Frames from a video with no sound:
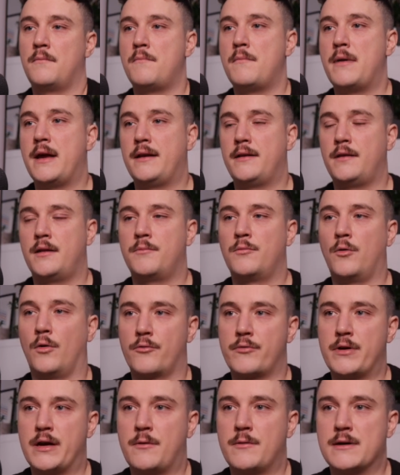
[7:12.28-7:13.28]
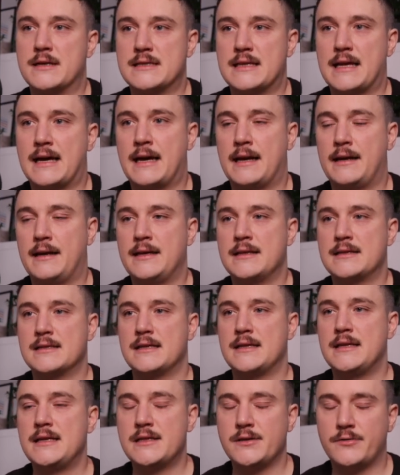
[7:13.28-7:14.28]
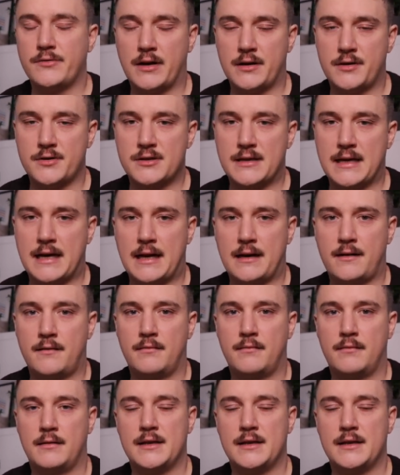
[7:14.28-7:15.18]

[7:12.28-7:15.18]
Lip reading: made the pull request and it's easy to understand,